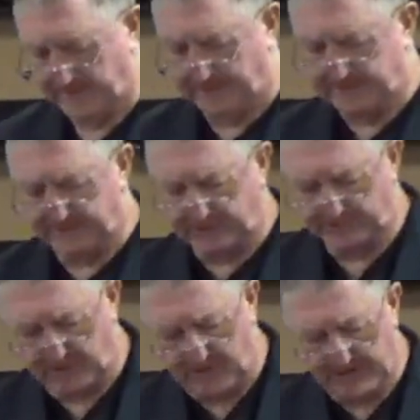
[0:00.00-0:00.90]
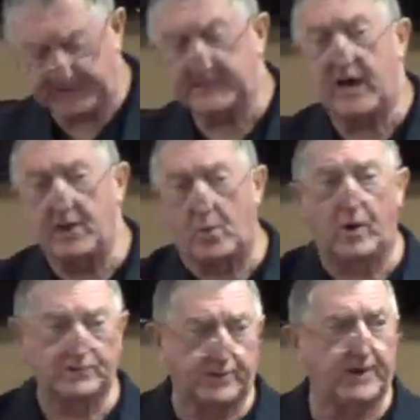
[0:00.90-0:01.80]
This is his heart. This is how the
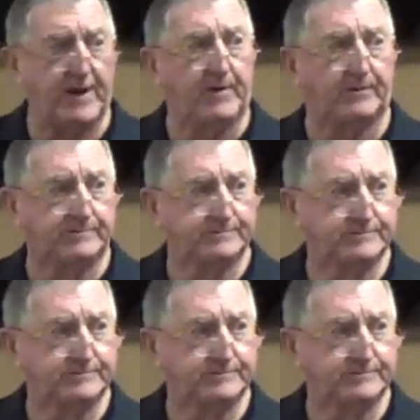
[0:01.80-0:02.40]
world's going to know